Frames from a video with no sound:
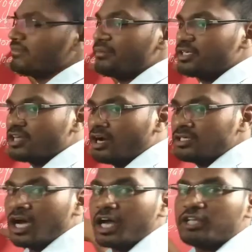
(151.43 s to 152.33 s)
will be
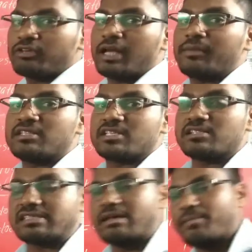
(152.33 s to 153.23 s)
don't, or you can
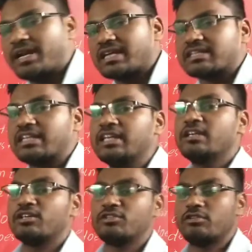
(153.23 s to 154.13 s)
mention
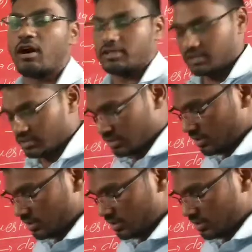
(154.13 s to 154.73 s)
separately do not.